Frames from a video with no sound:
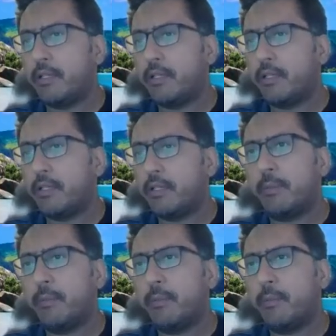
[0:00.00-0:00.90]
that
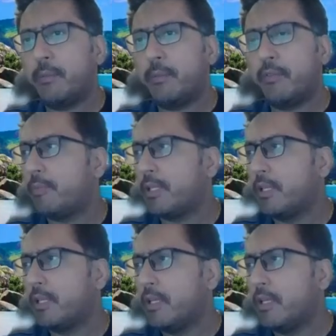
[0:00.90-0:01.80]
I'm aware of. But
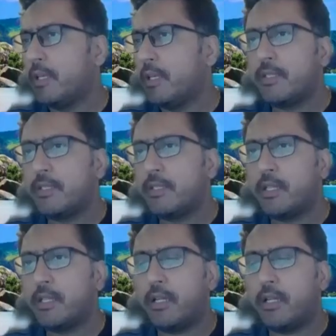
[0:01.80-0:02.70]
see,
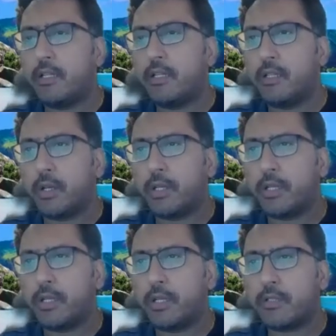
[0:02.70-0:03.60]
okay,
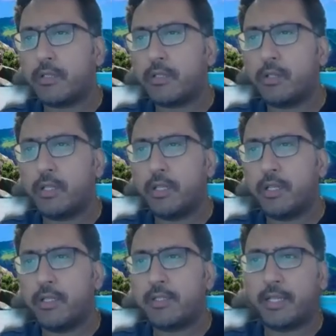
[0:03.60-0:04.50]
so
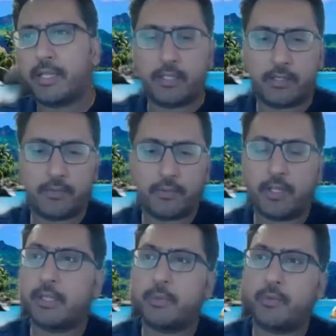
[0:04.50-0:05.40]
it's like this. For
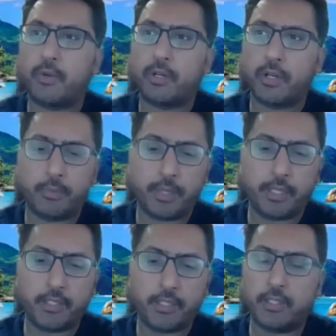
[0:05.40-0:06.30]
example, water
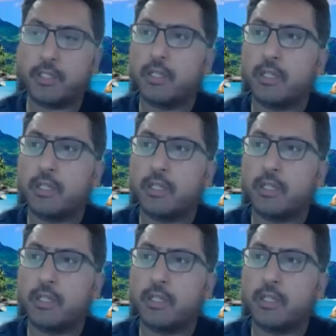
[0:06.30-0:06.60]
manager.